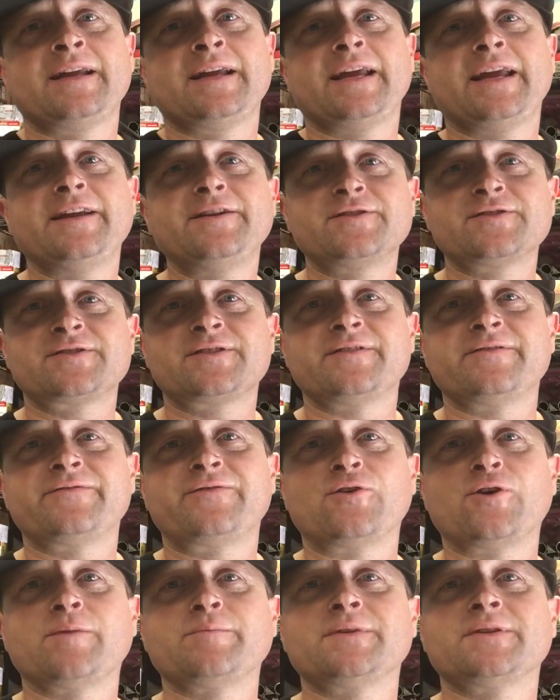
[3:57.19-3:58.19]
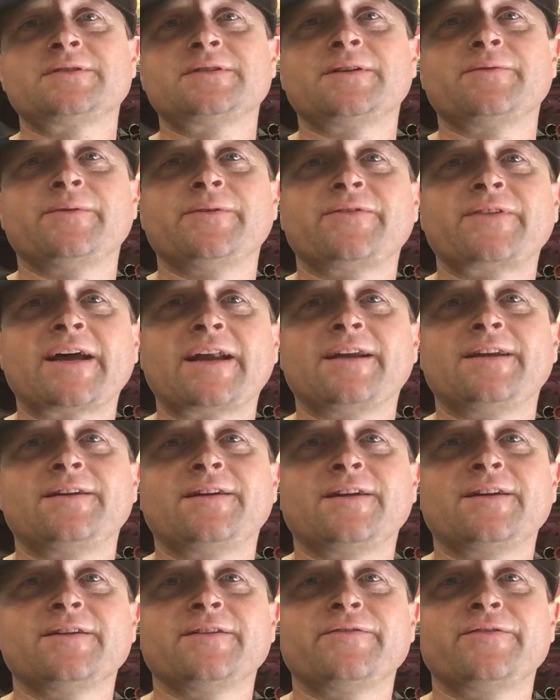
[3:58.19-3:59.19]
He just informed us that we've got
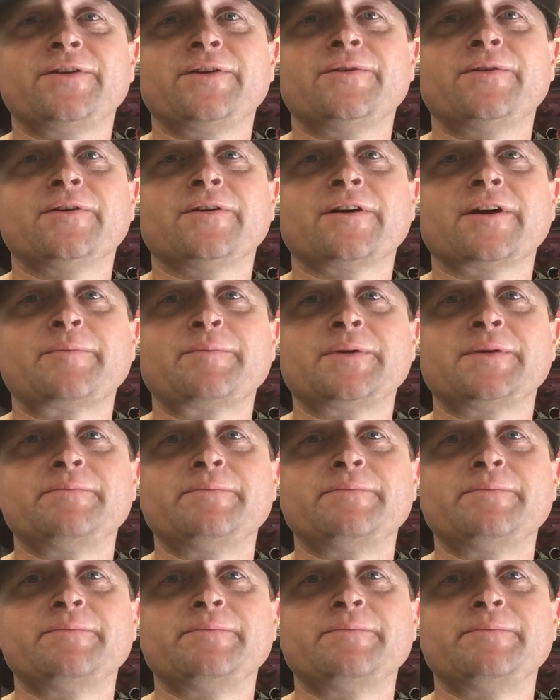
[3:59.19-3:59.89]
another viewer up